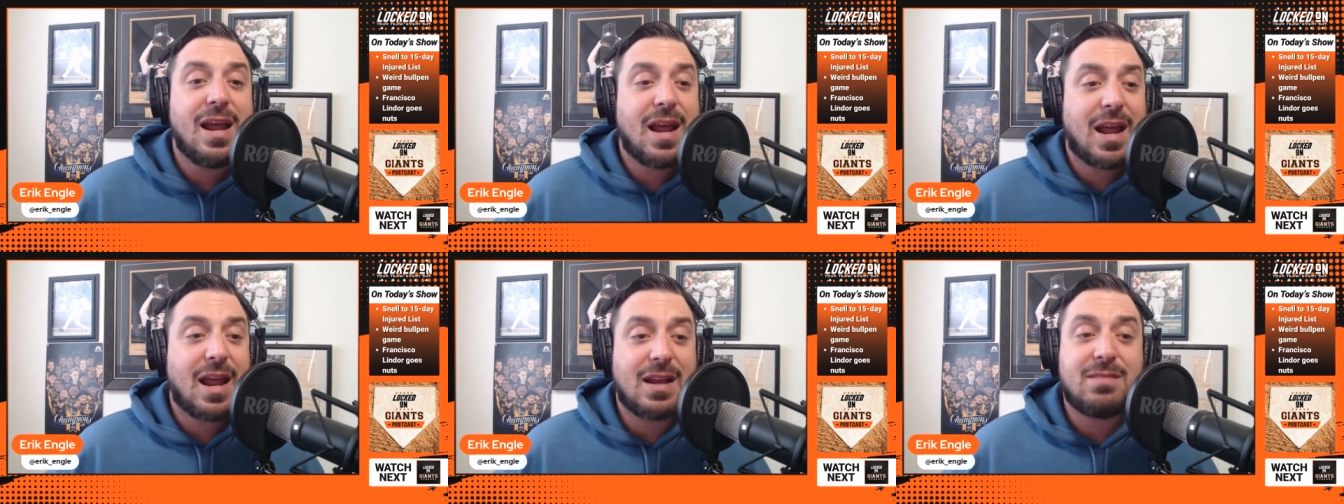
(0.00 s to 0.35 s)

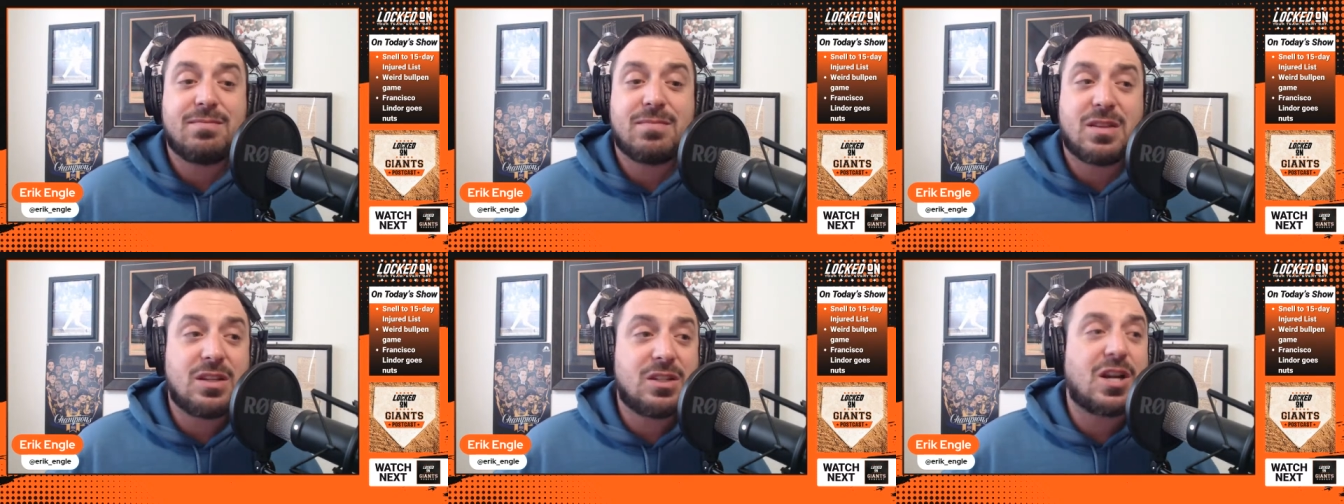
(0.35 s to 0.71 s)
And
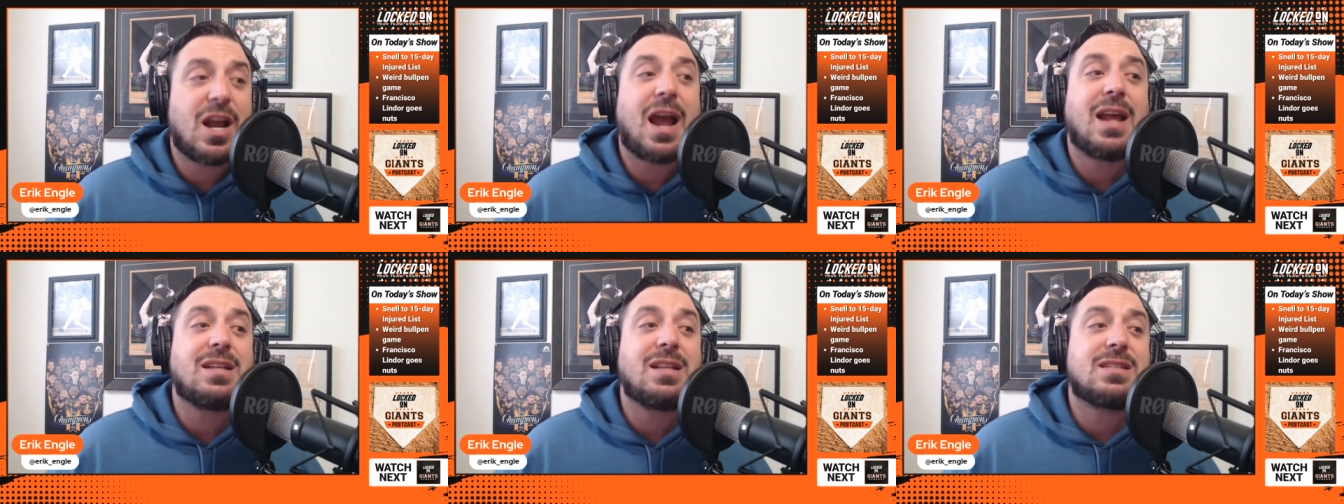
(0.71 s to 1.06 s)
the
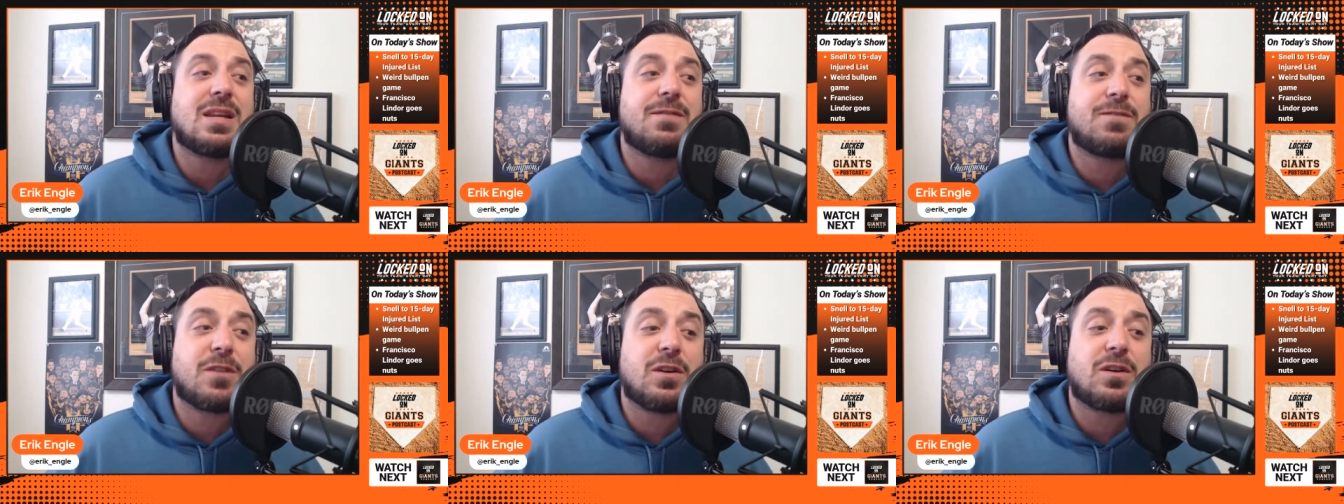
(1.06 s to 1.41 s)
Giants,
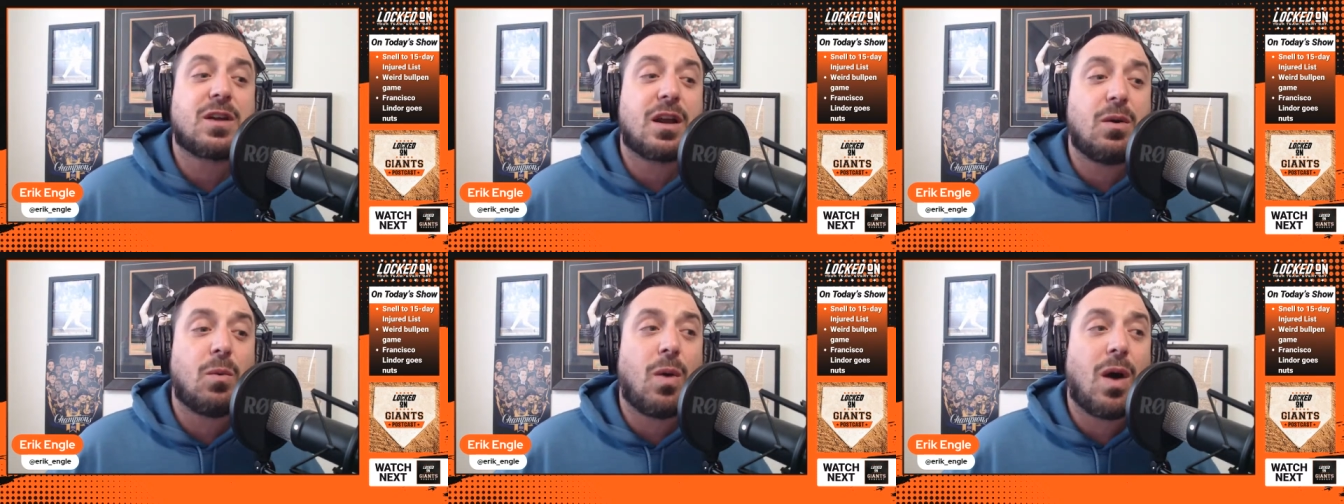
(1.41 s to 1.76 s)
if they're
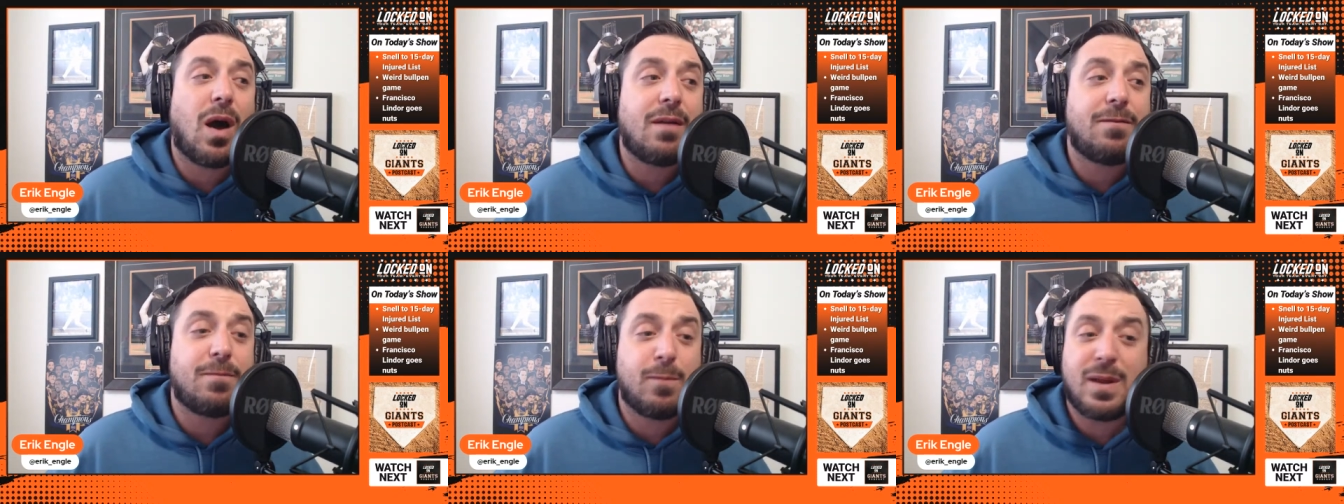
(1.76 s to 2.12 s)
going
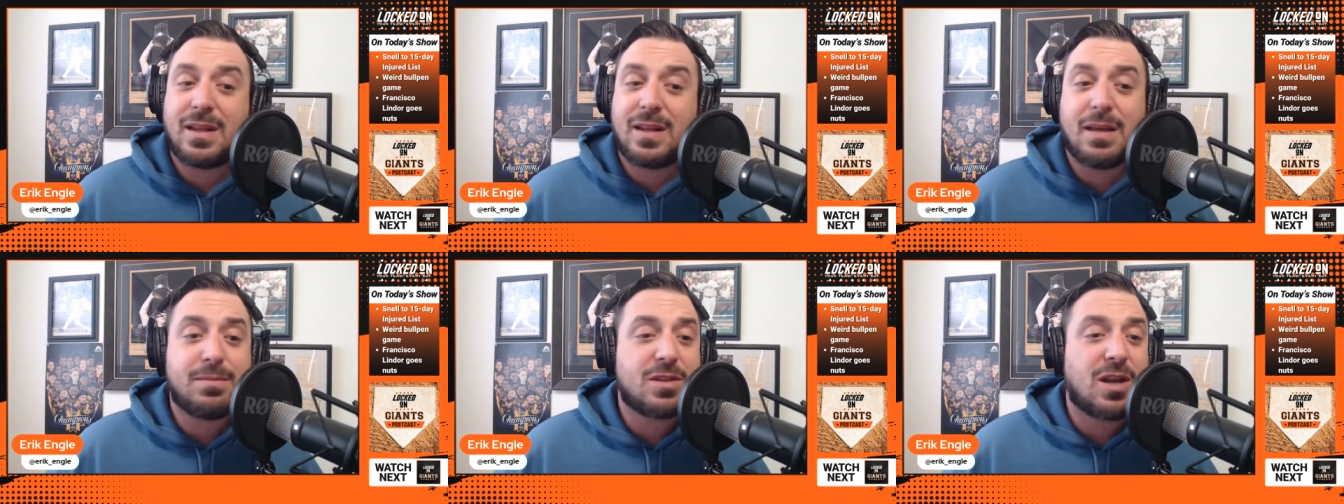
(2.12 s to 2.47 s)
to we
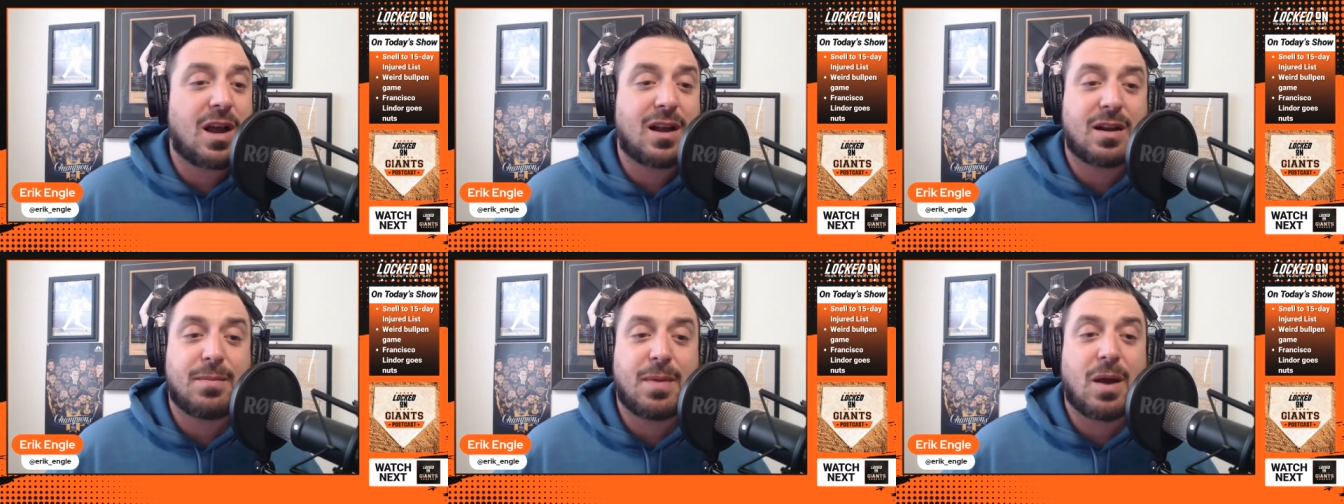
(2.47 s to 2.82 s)
keep
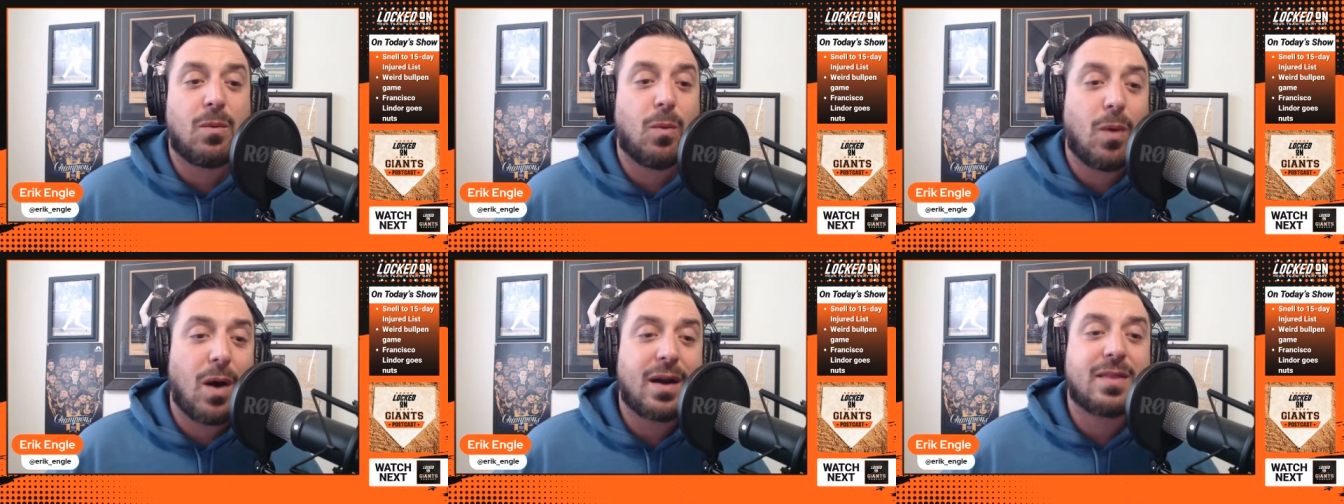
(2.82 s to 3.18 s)
talking about
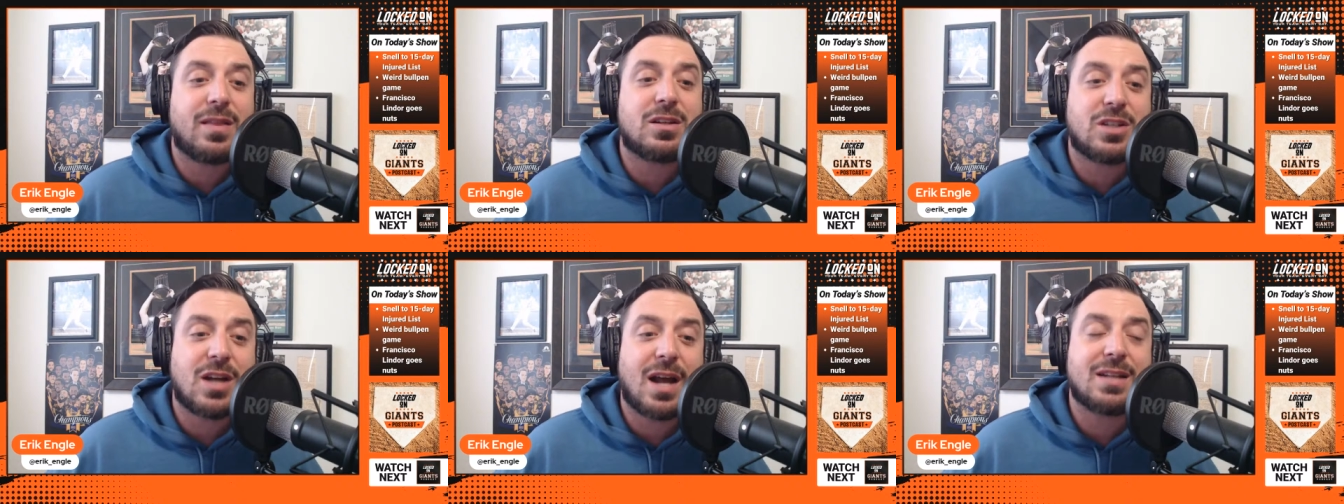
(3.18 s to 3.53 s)
wanting
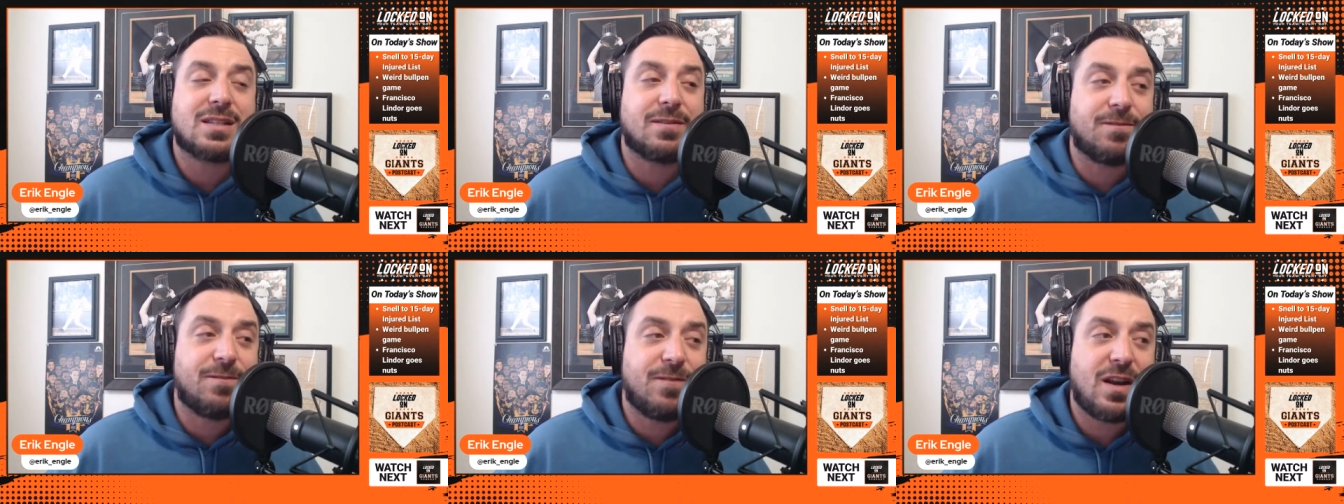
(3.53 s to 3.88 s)
the Giants
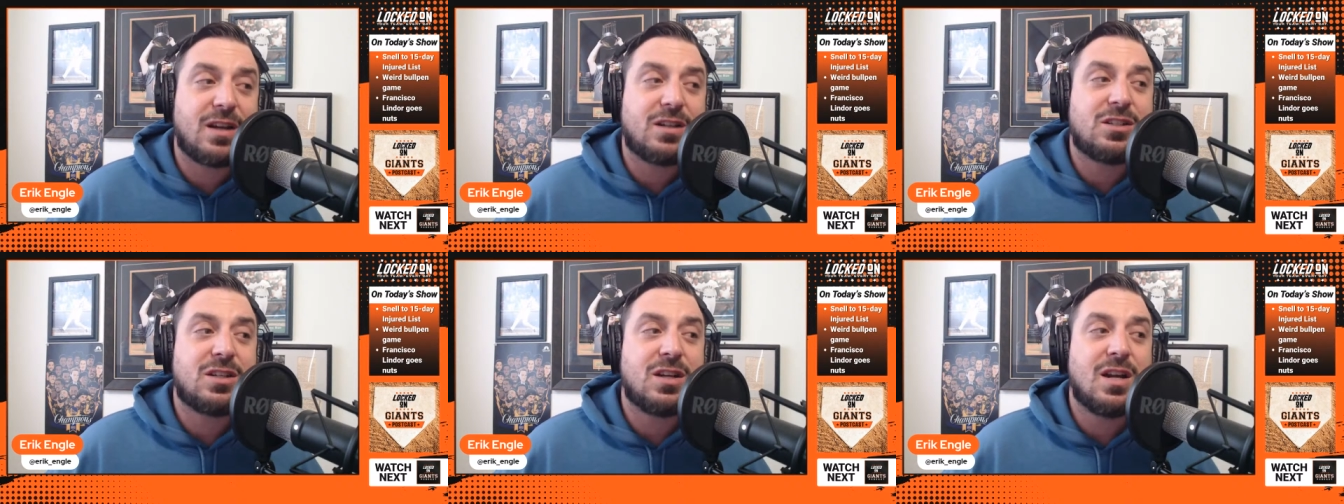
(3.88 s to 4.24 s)
to
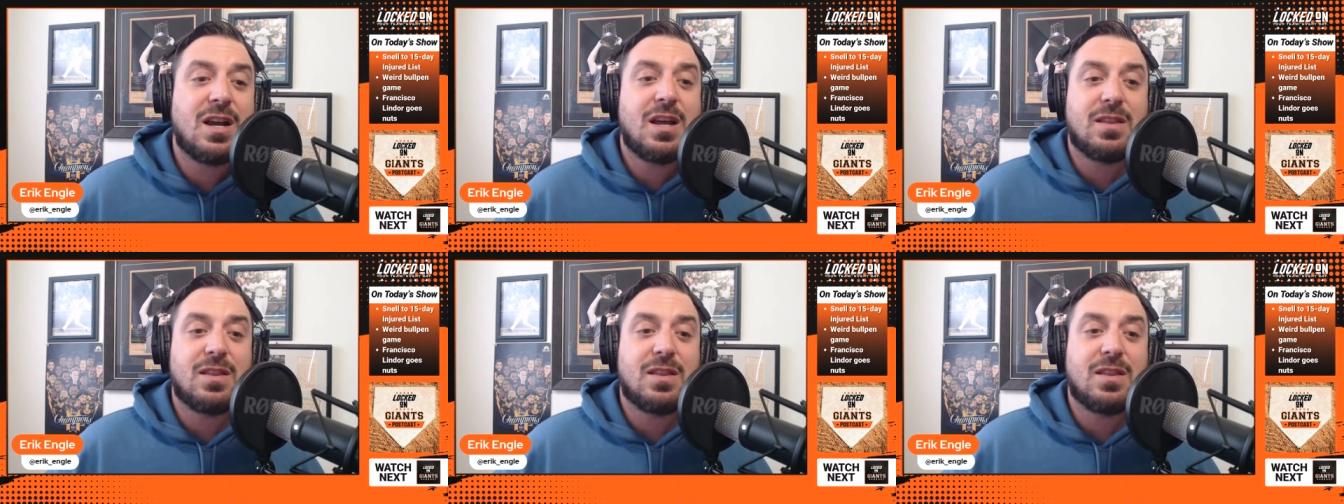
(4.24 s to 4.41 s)
finish